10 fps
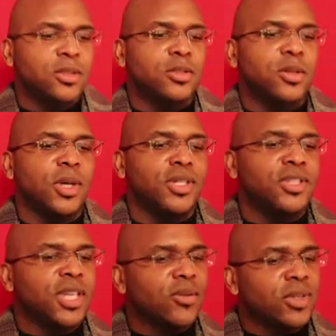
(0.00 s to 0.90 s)
So
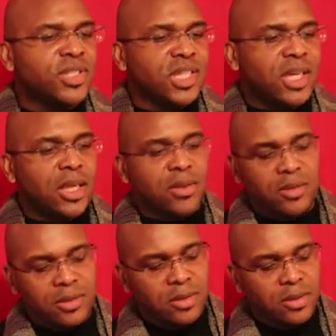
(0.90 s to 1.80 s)
understand once again,
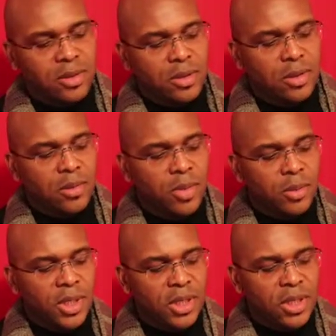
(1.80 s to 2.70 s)
the
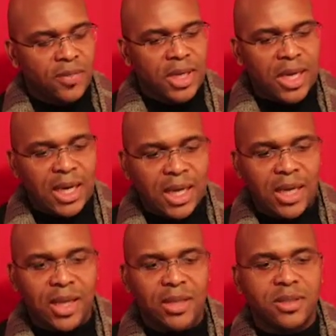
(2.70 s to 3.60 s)
woman of
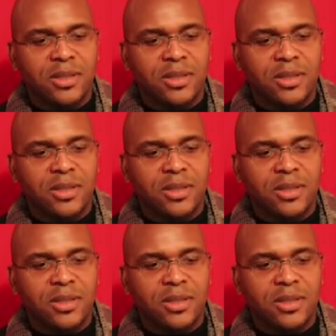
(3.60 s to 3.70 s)
God,